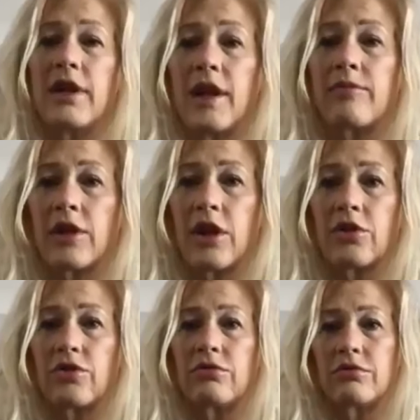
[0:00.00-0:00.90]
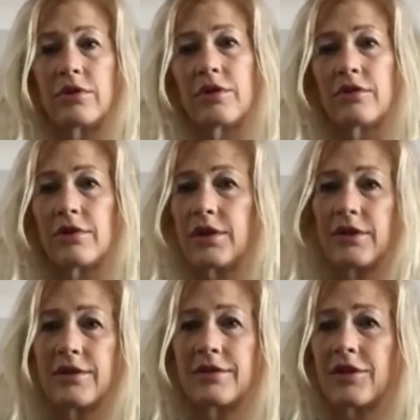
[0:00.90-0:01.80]
helped a lot too. Like
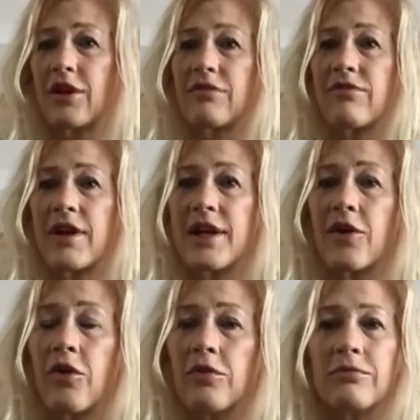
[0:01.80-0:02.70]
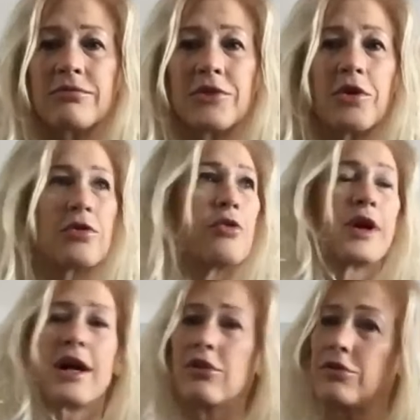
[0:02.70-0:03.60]
confined at home, no going
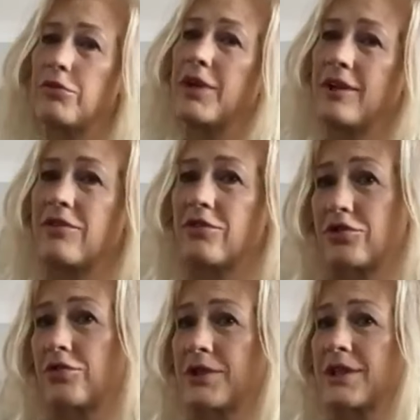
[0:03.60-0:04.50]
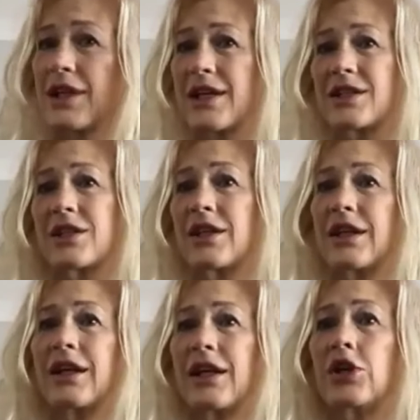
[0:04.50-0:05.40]
out or whatever. So it's like it's
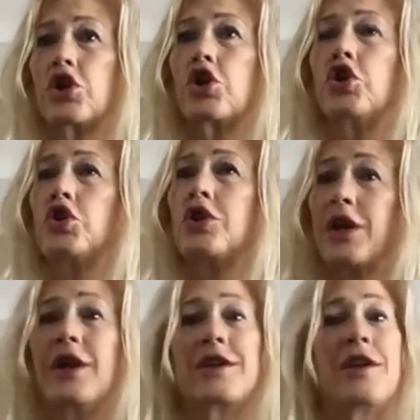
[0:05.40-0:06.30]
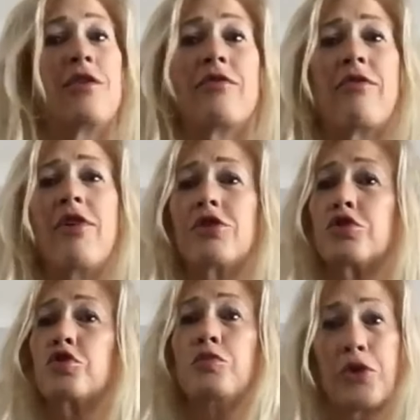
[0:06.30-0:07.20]
a
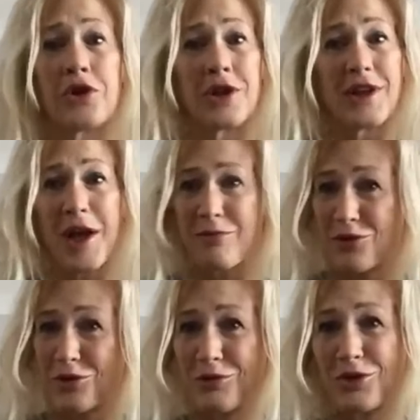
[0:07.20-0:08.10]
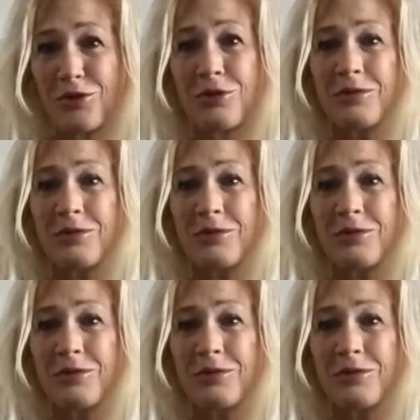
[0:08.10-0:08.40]
super good time to do it too.